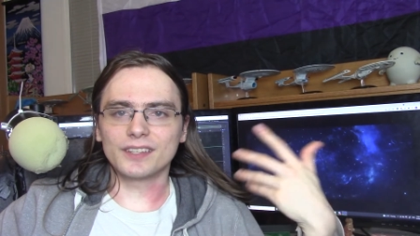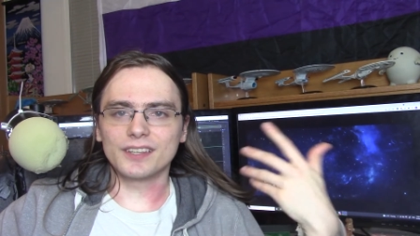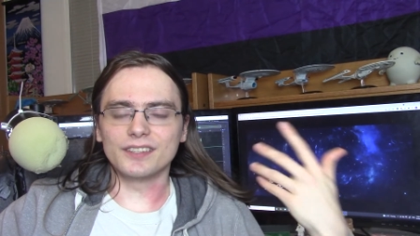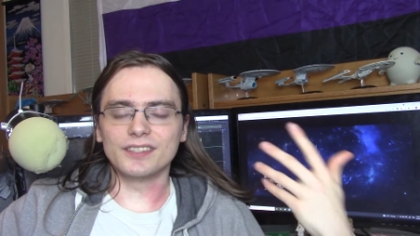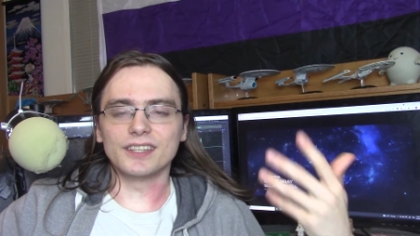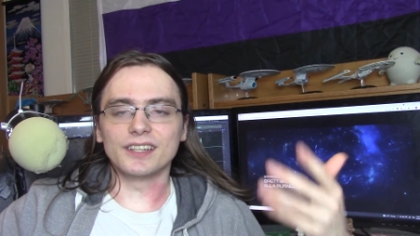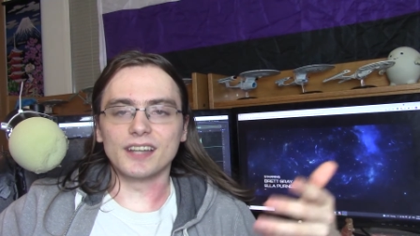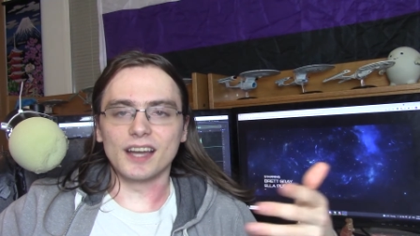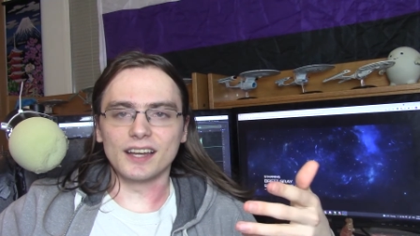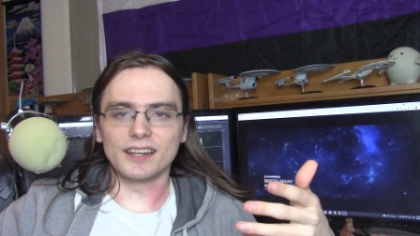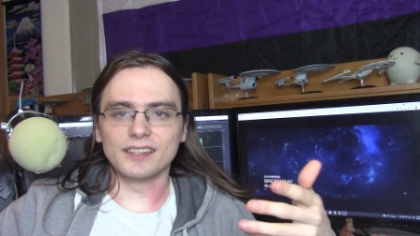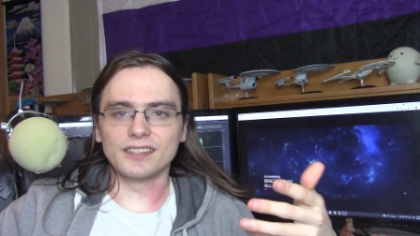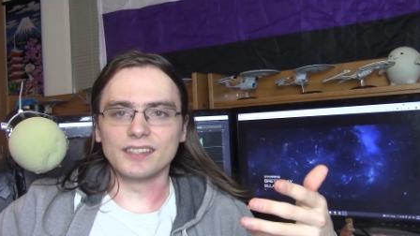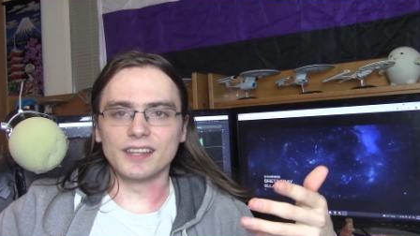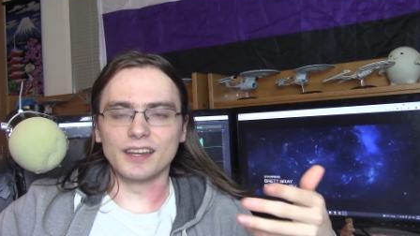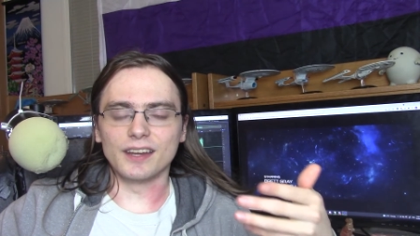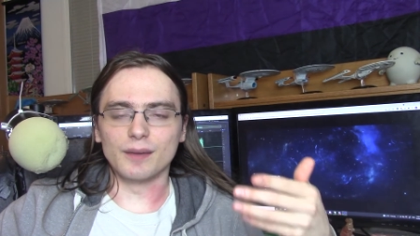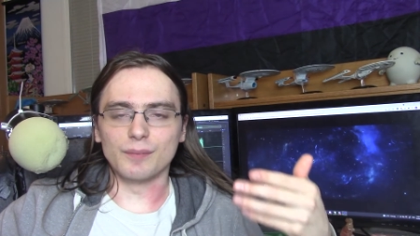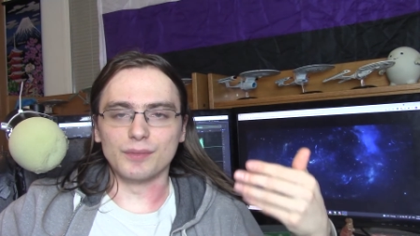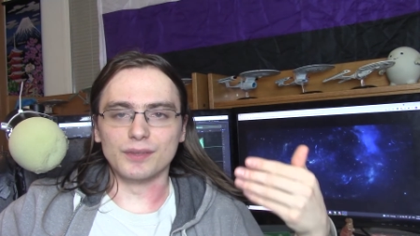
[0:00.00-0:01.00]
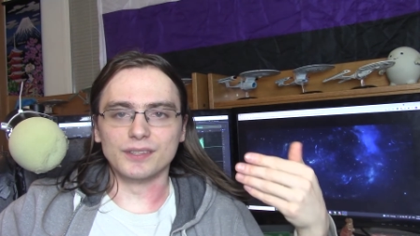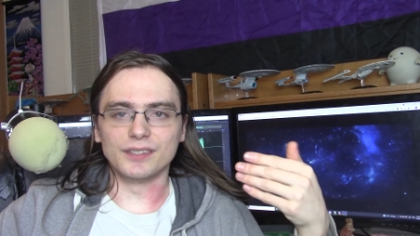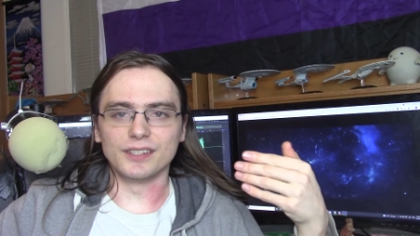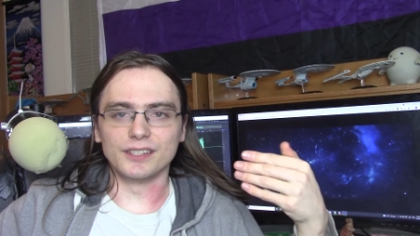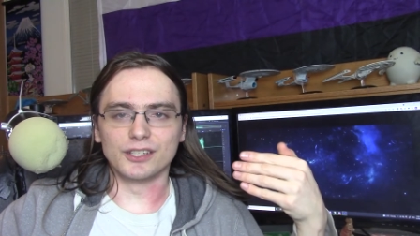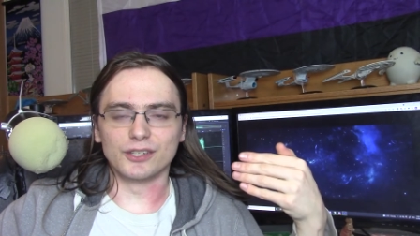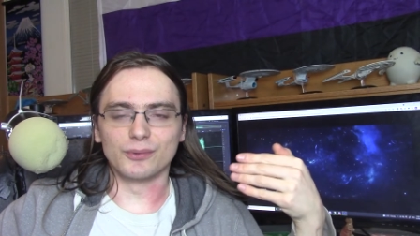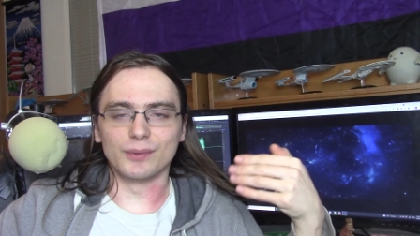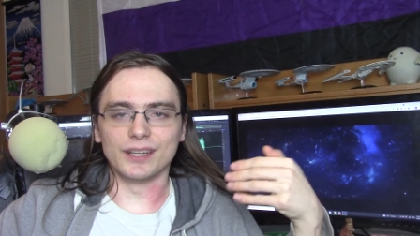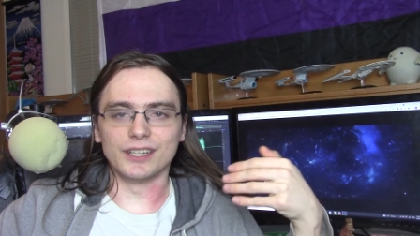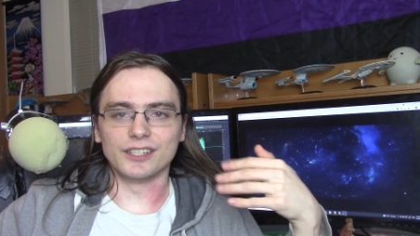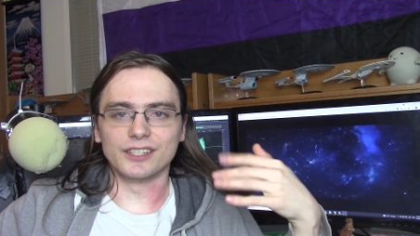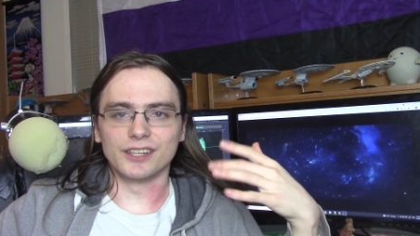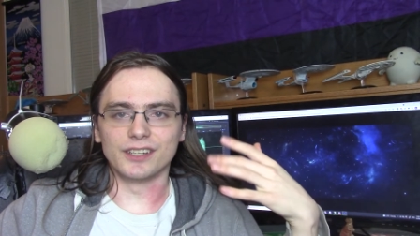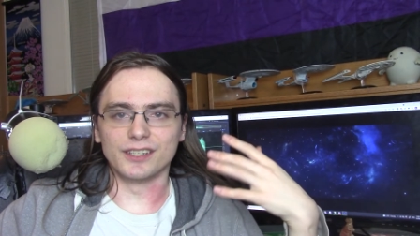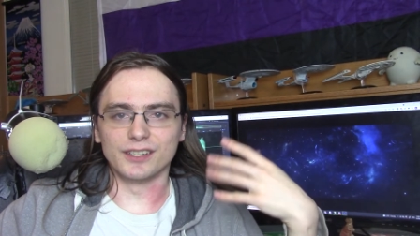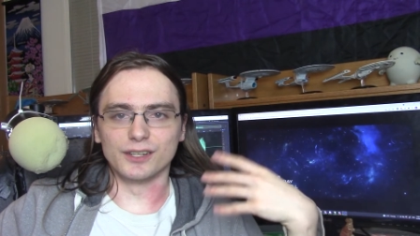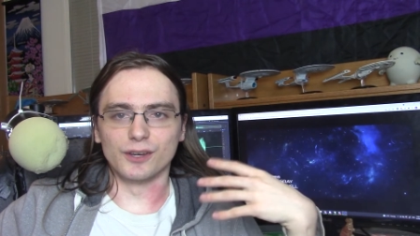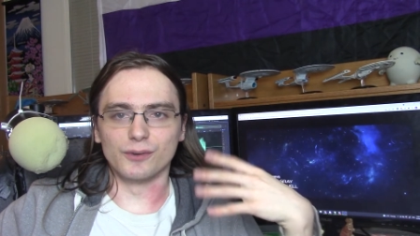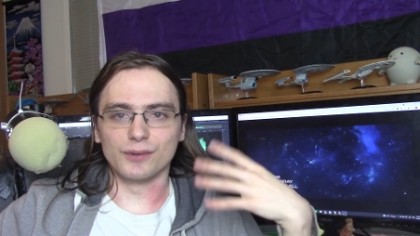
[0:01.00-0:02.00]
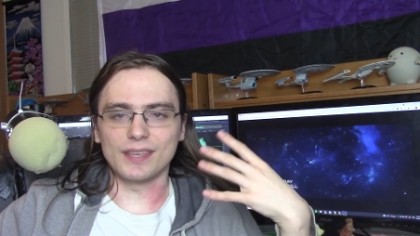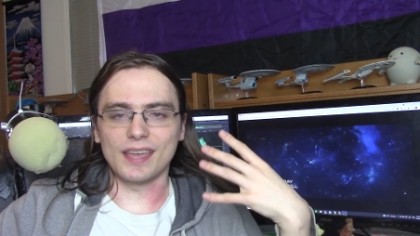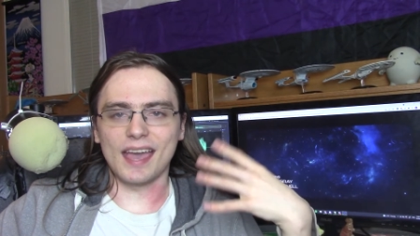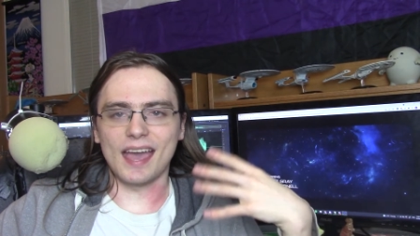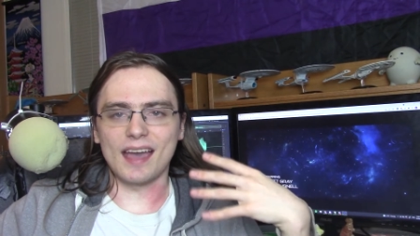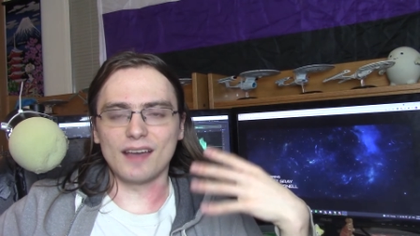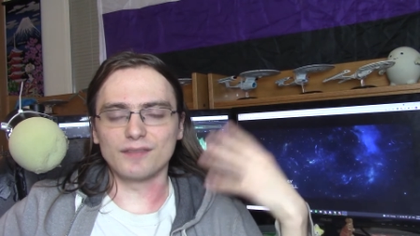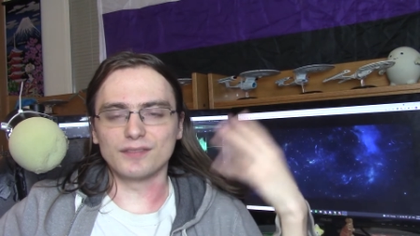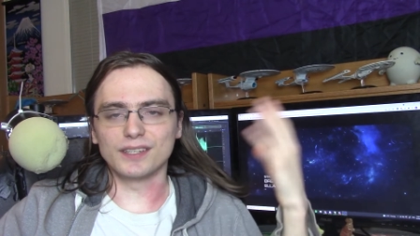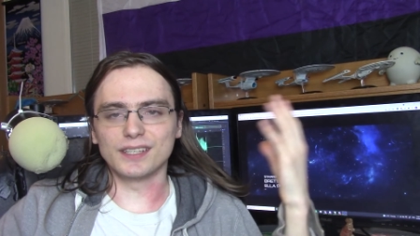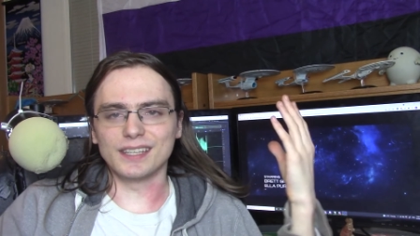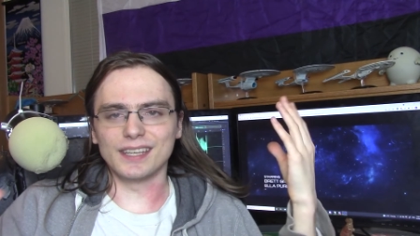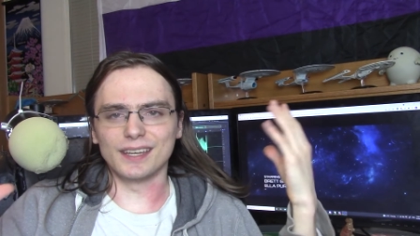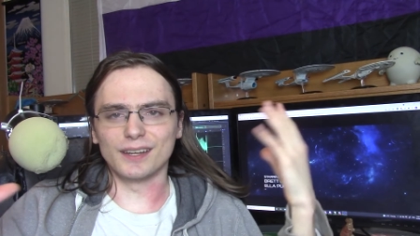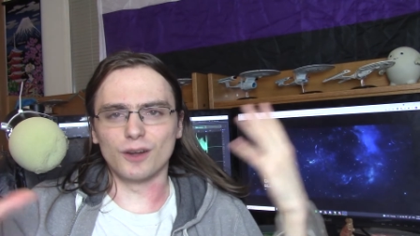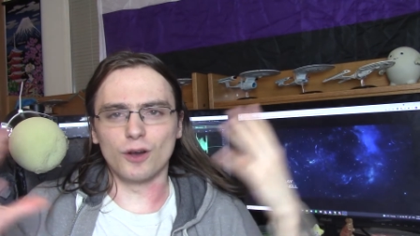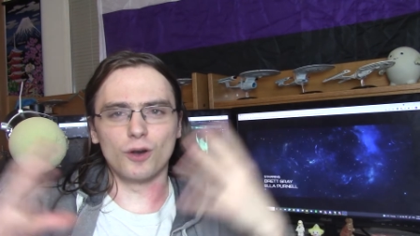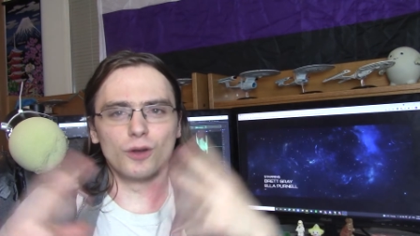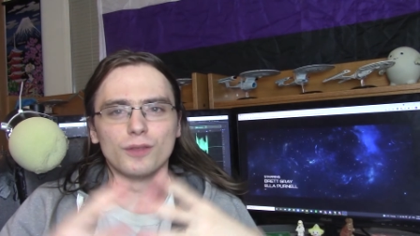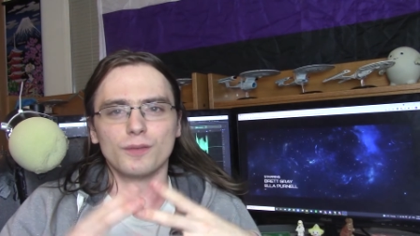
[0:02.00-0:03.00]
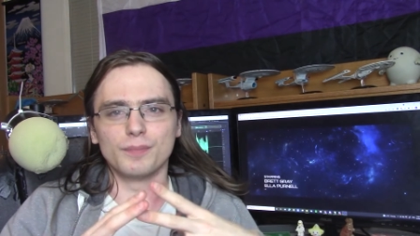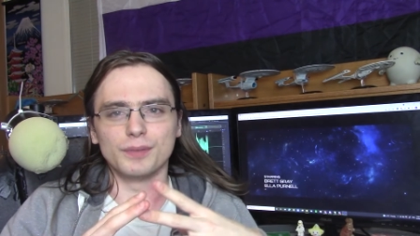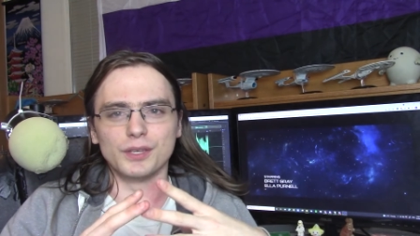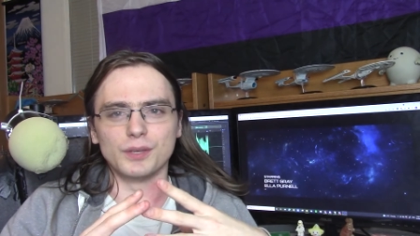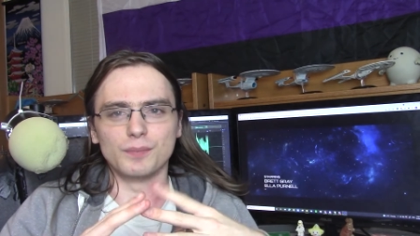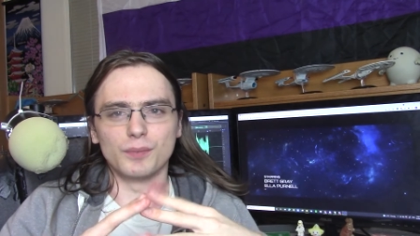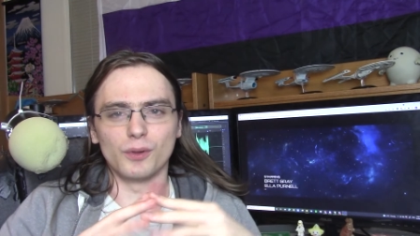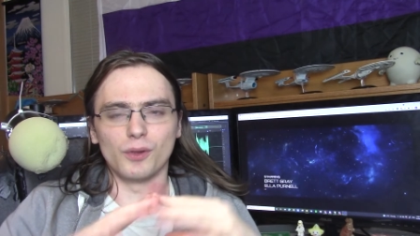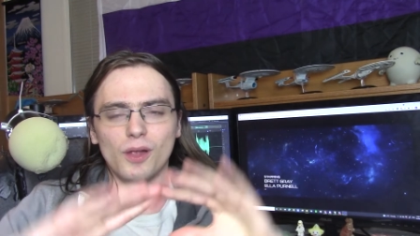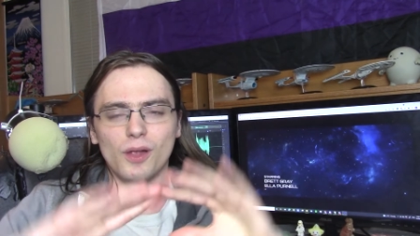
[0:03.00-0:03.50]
because you gotta set up the situation, you know, you have to get all the people